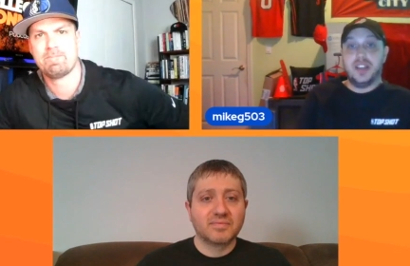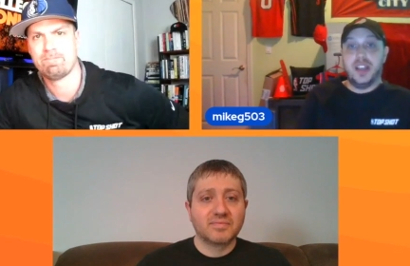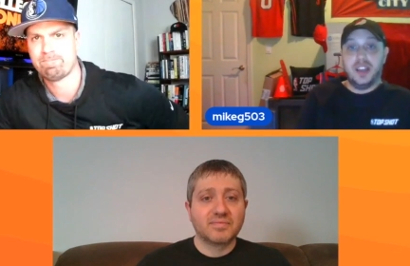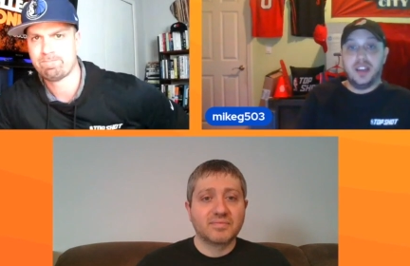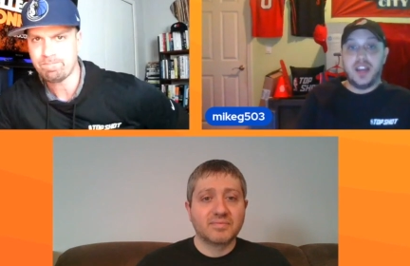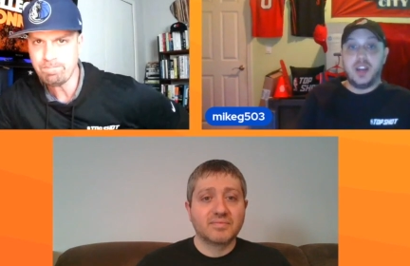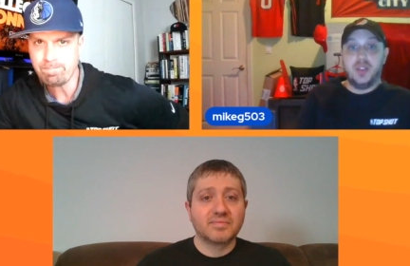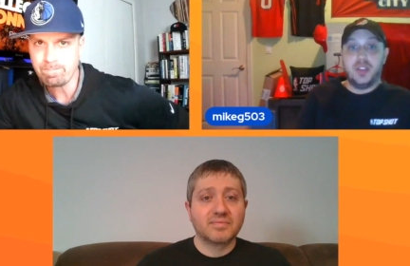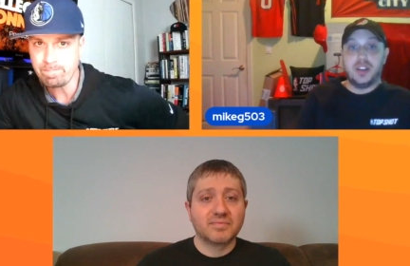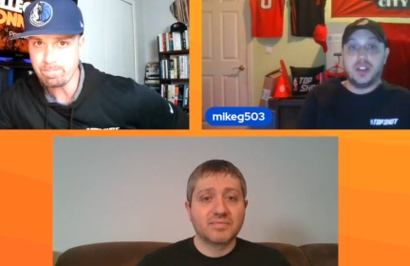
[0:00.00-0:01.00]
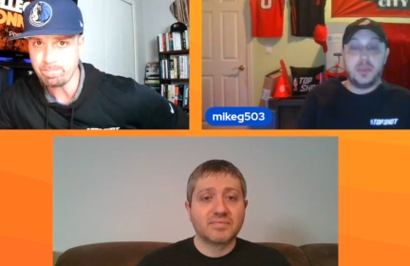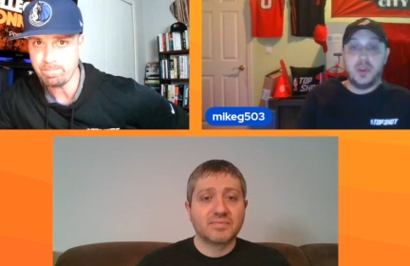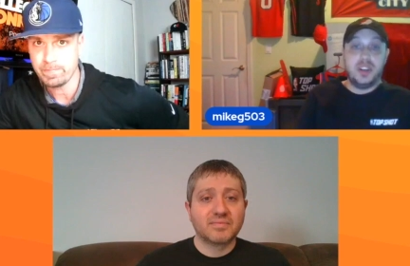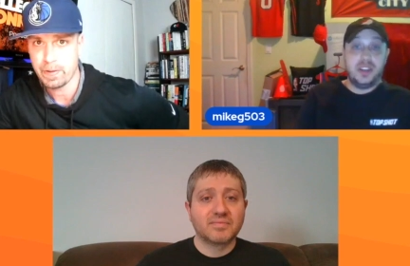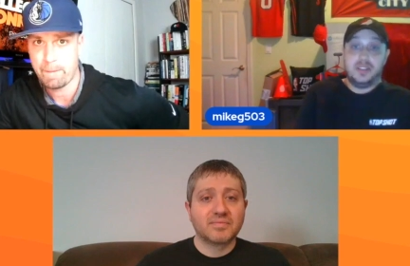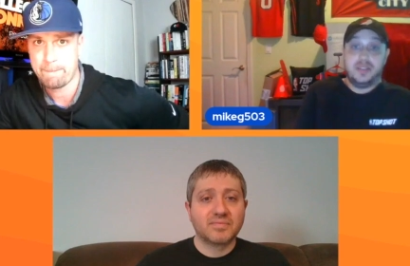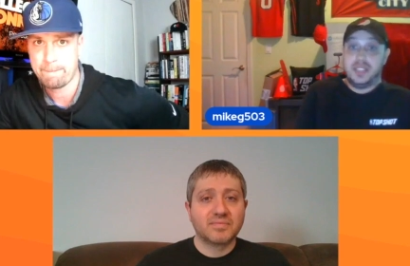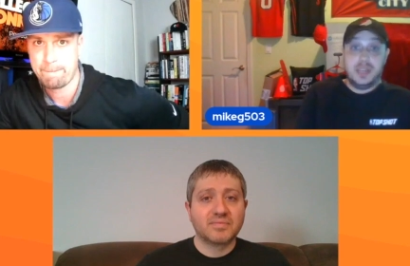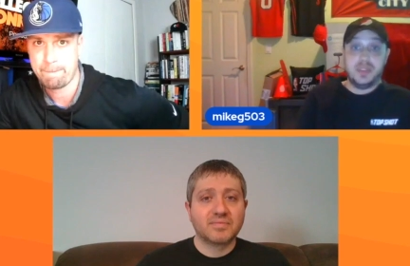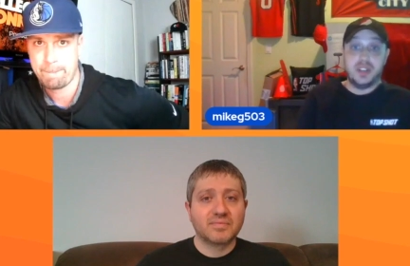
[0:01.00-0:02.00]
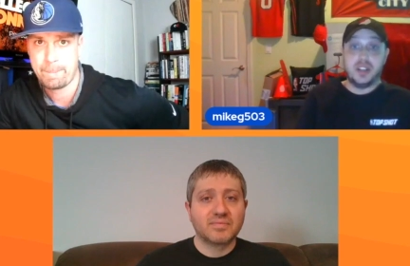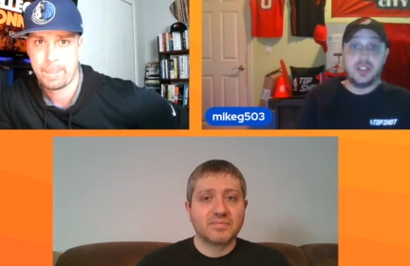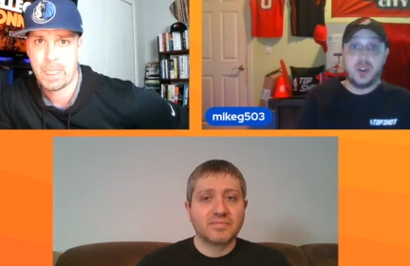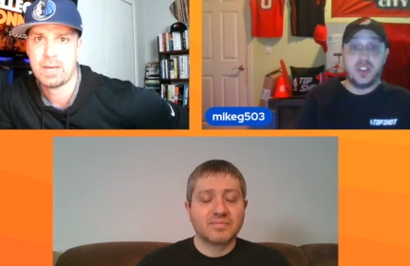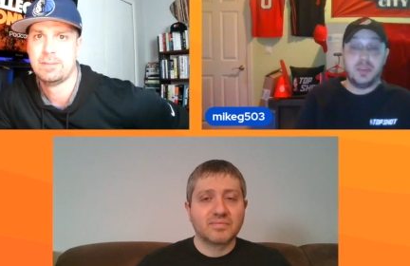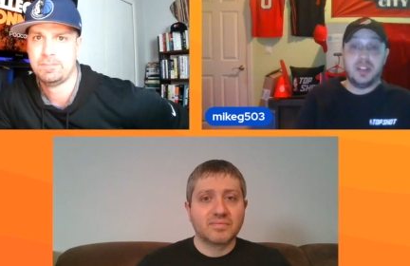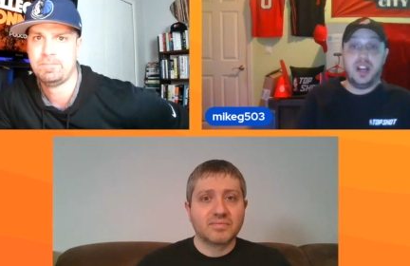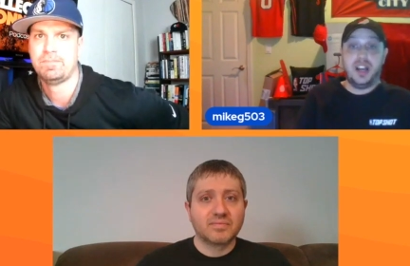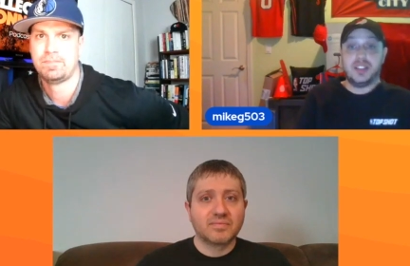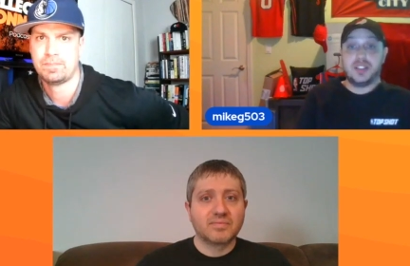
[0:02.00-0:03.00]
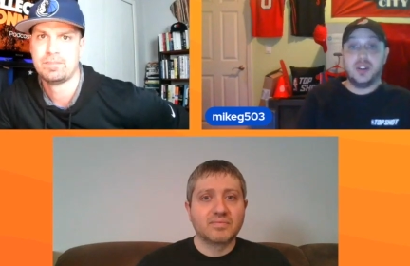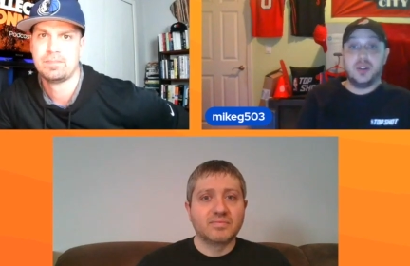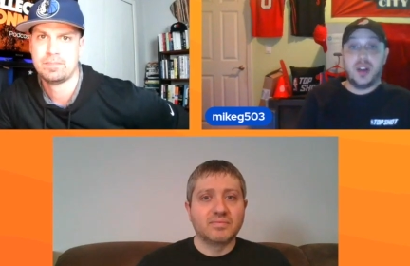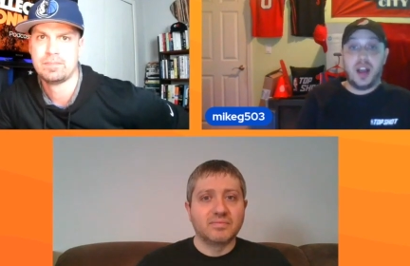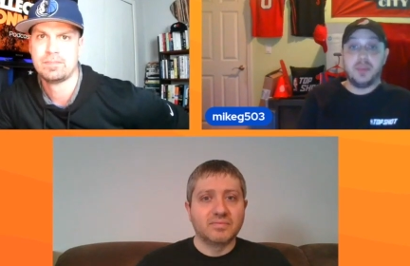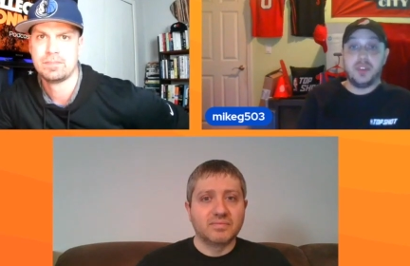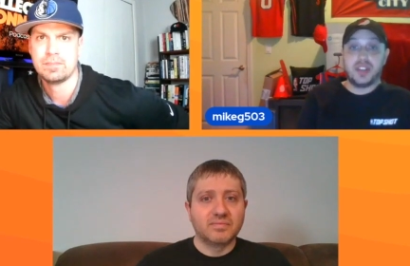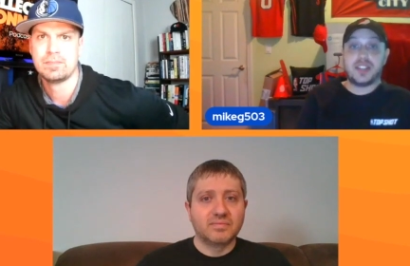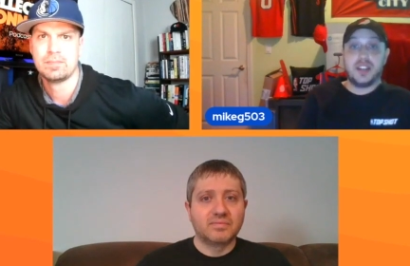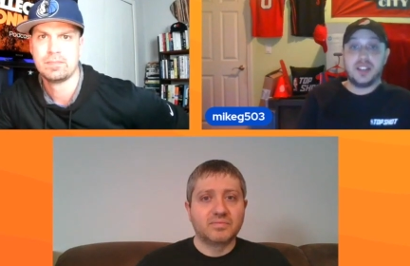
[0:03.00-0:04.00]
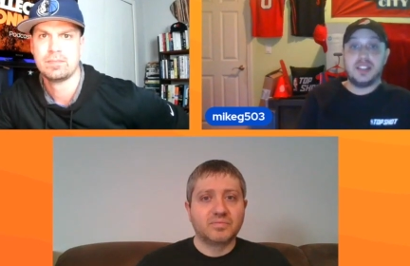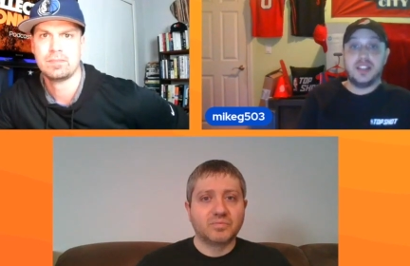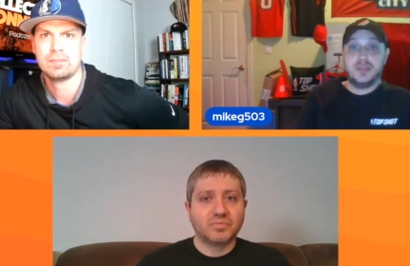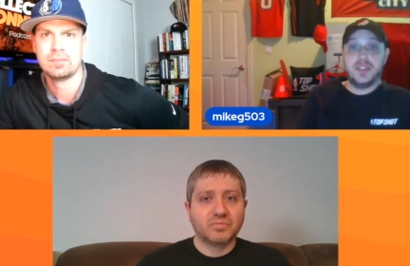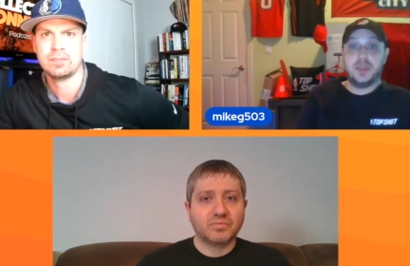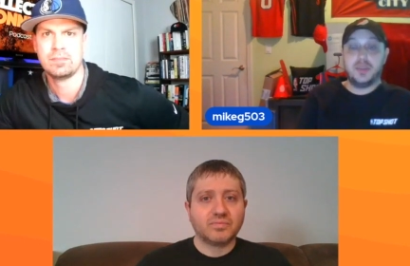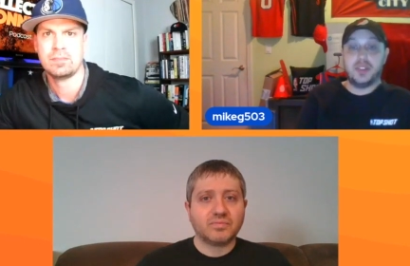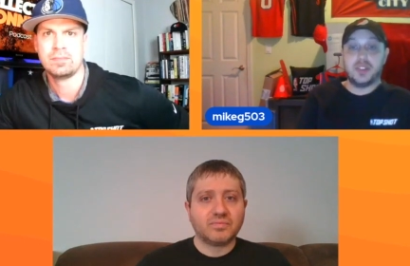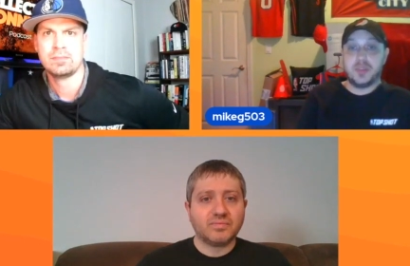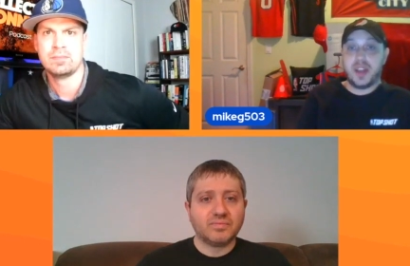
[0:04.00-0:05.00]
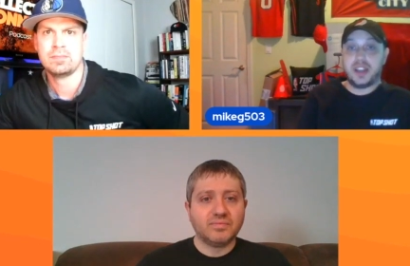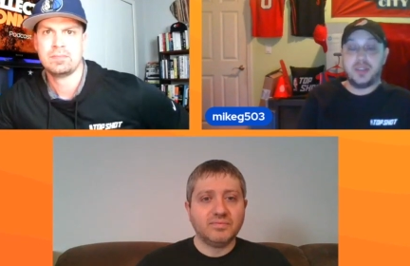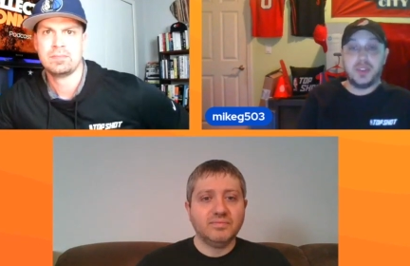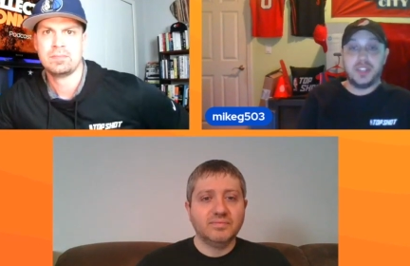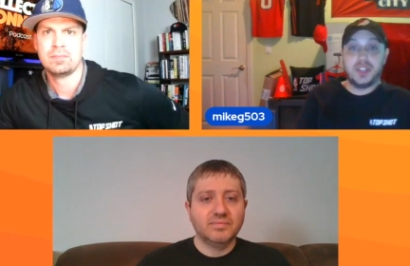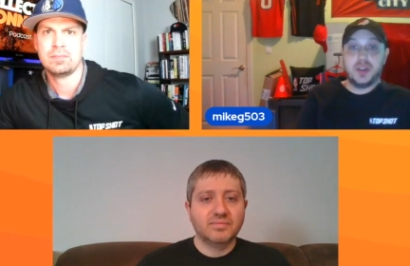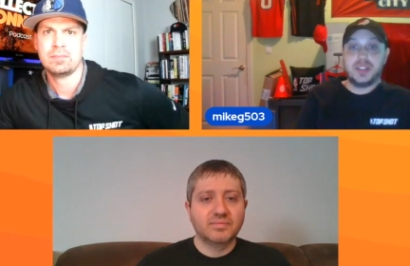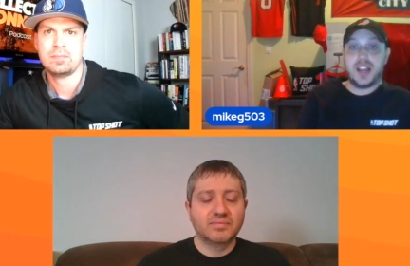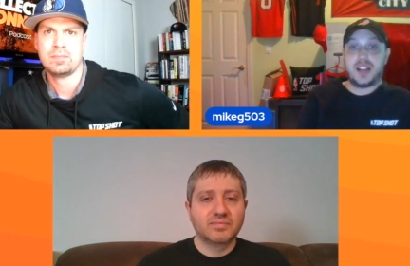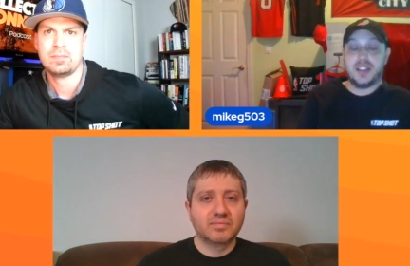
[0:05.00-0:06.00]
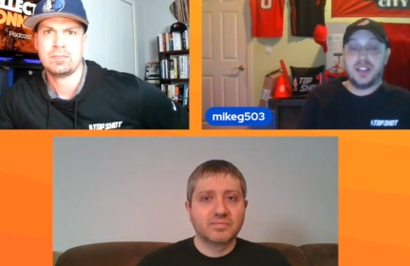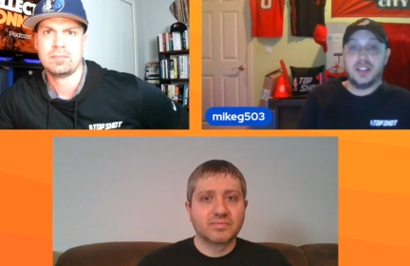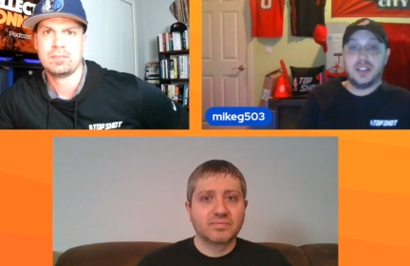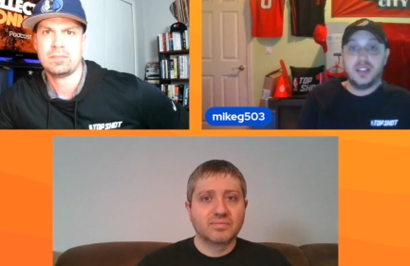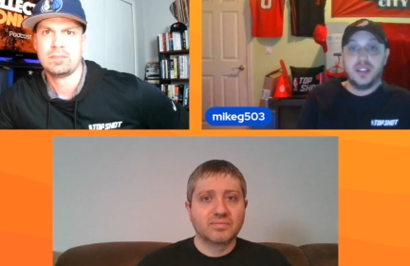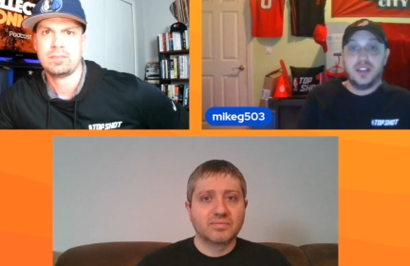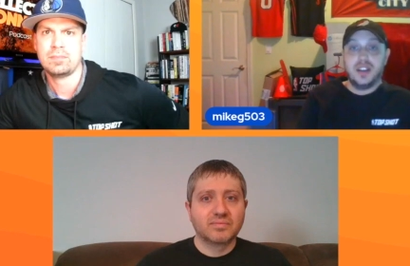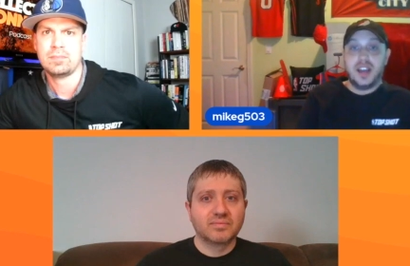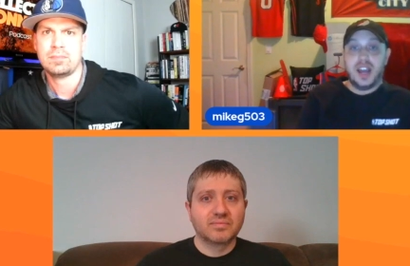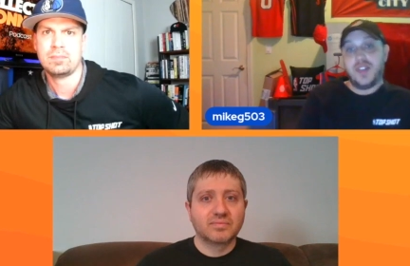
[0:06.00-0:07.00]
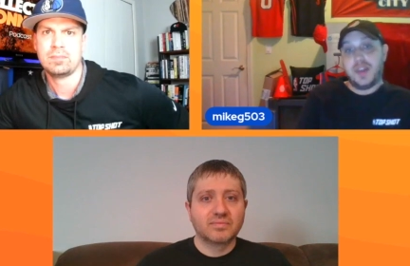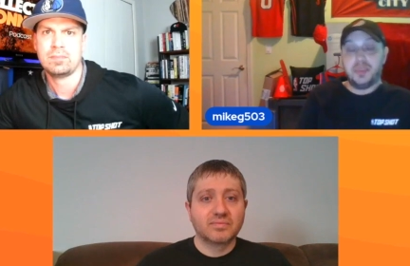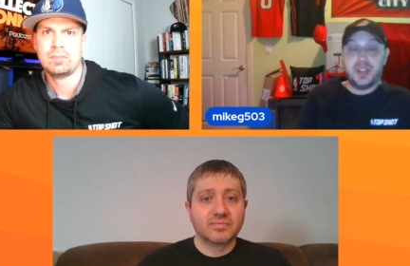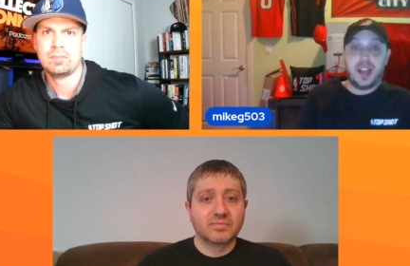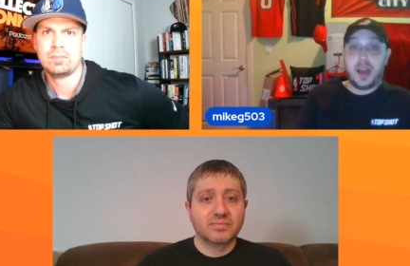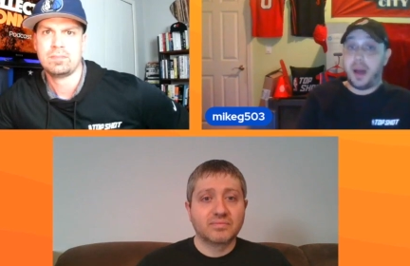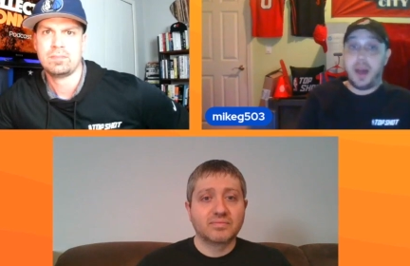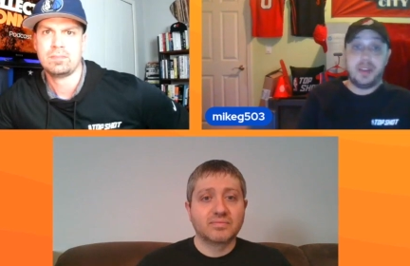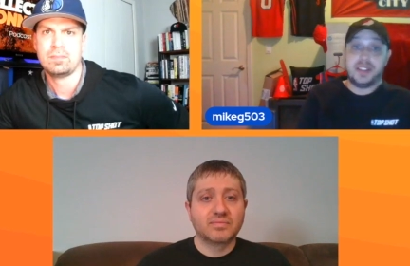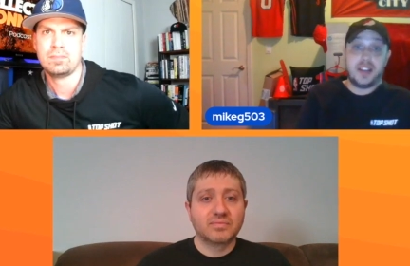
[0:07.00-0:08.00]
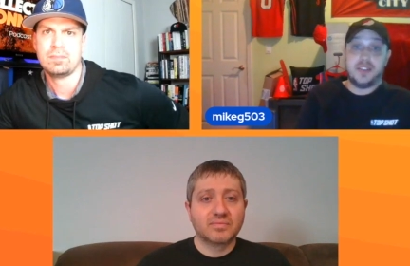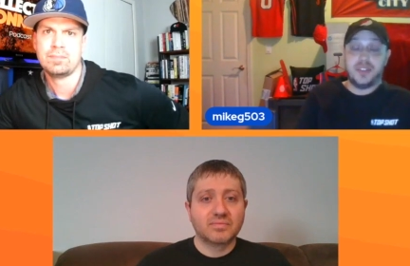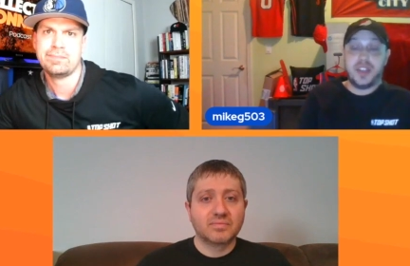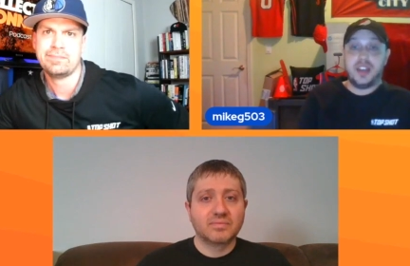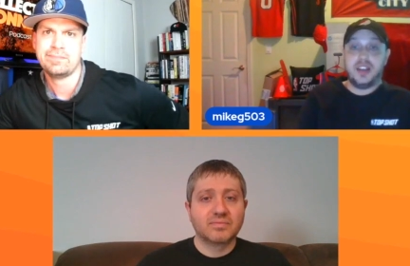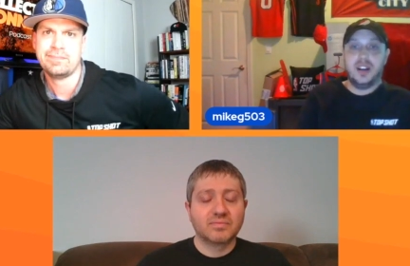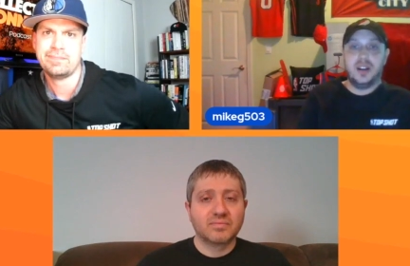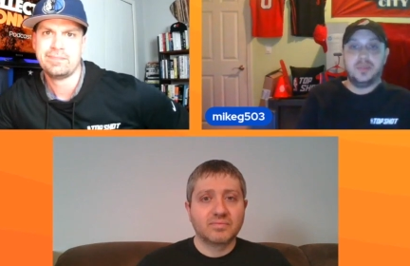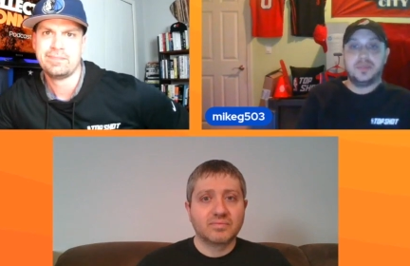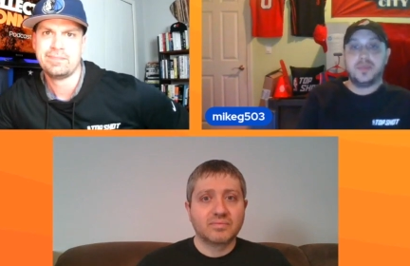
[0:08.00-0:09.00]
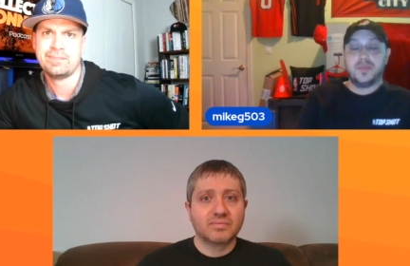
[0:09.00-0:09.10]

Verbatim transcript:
Speaker 1: And I know the community seemed to enjoy them a lot. So I'm really excited to see if they bring those back and what they do exactly and how they play. I, I'm excited for that. Um,